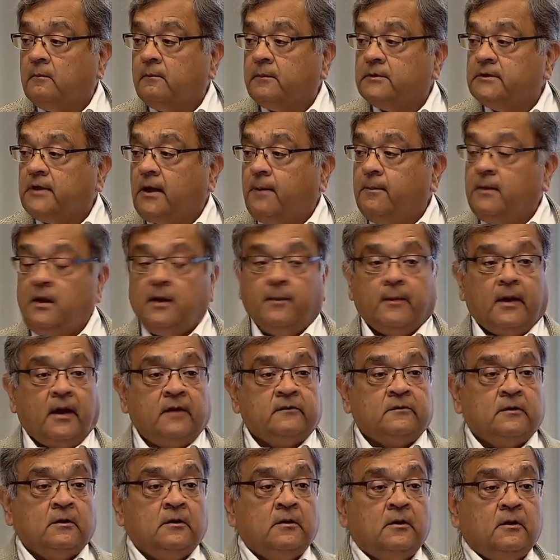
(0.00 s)
They're
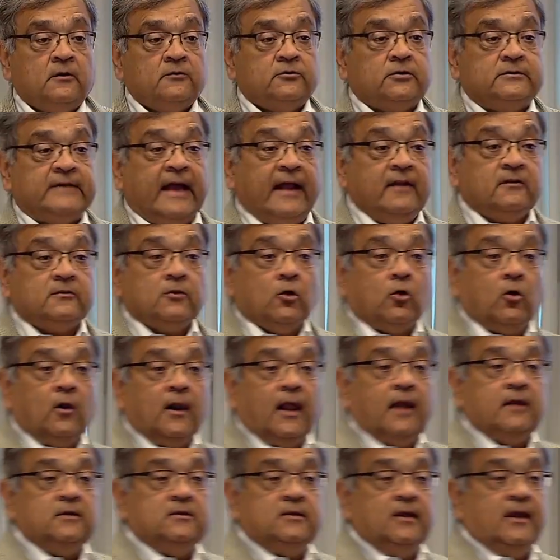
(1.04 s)
minimized. So that's the whole
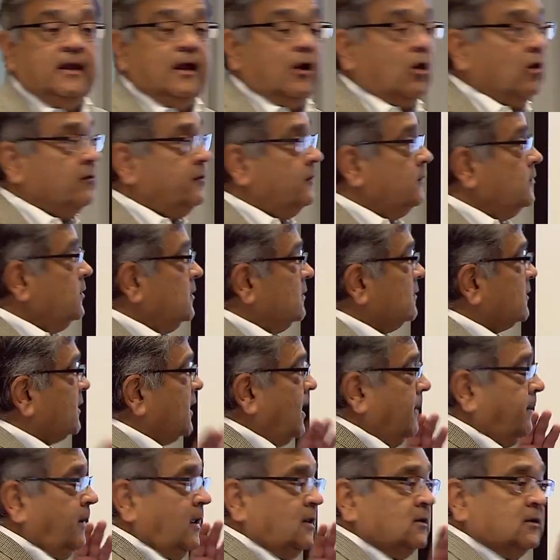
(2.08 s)
idea of
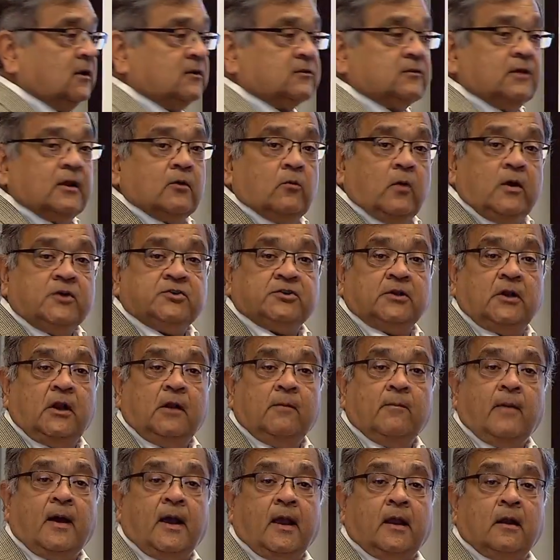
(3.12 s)
keeping this equation in
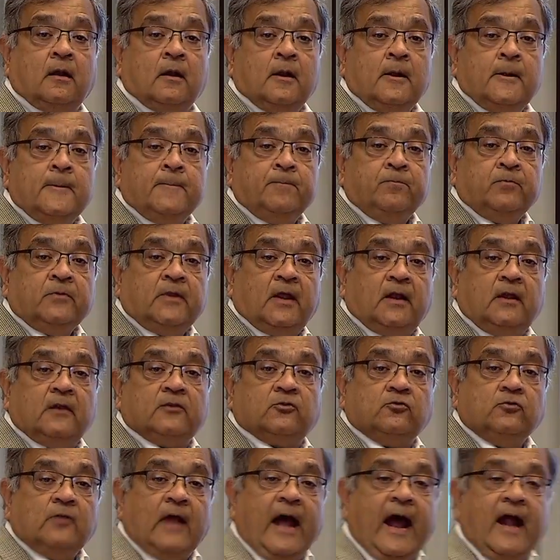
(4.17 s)
mind, that
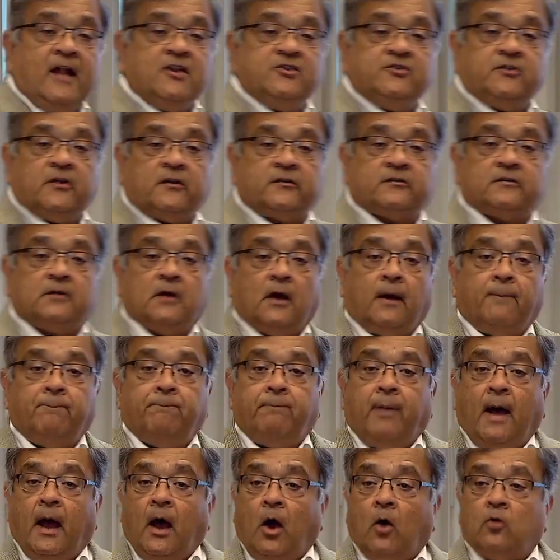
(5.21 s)
it's not just
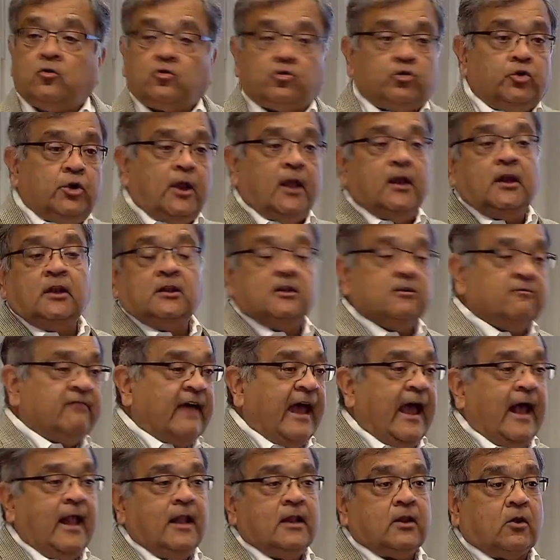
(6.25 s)
about creating the
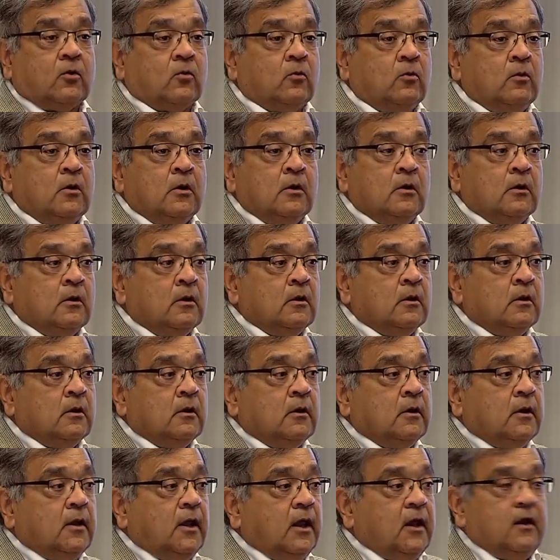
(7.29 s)
value,
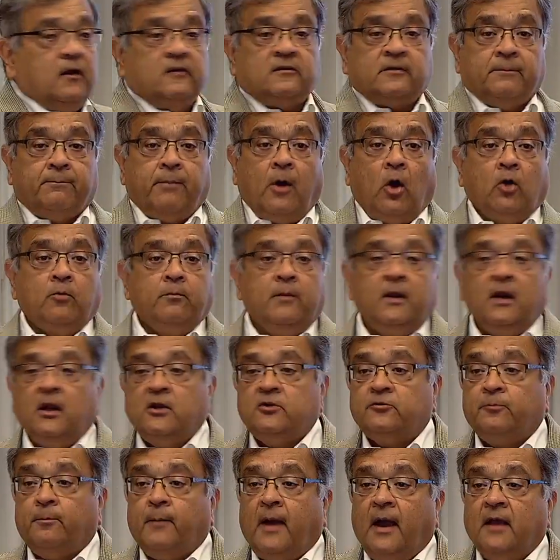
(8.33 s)
it is about
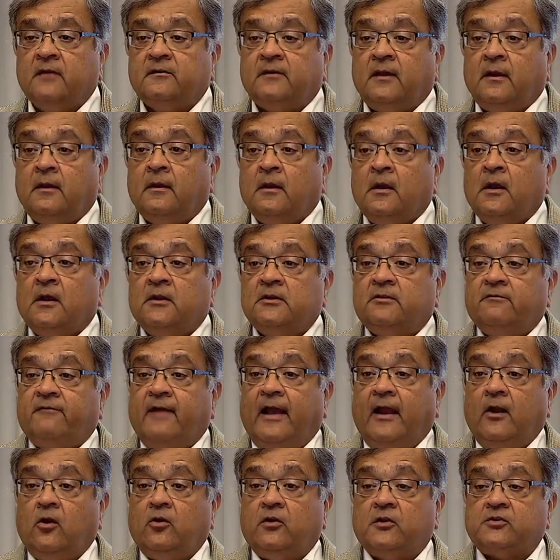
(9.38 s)
minimizing the
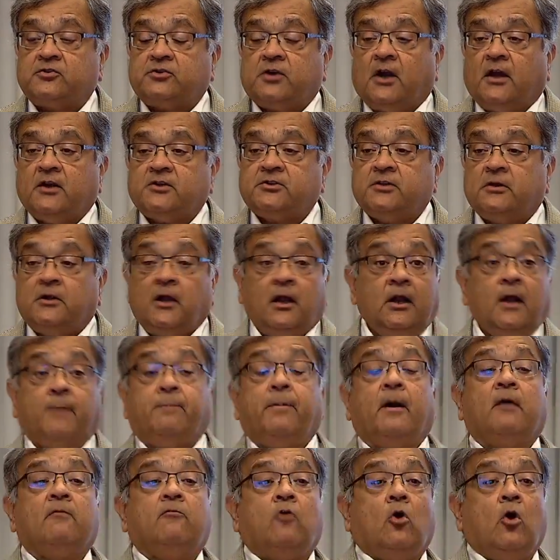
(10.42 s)
value destruction, and
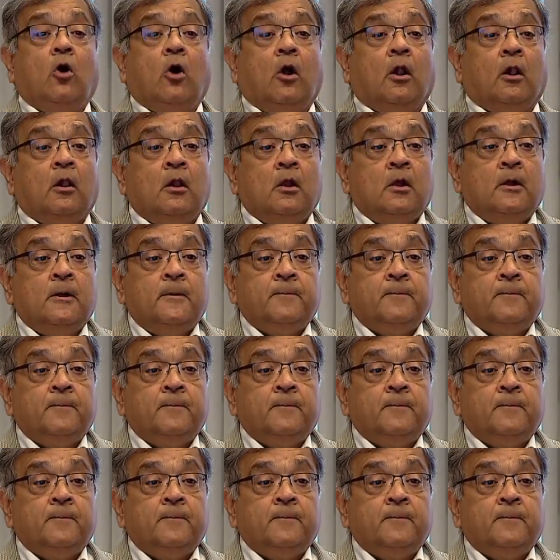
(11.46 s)
above all,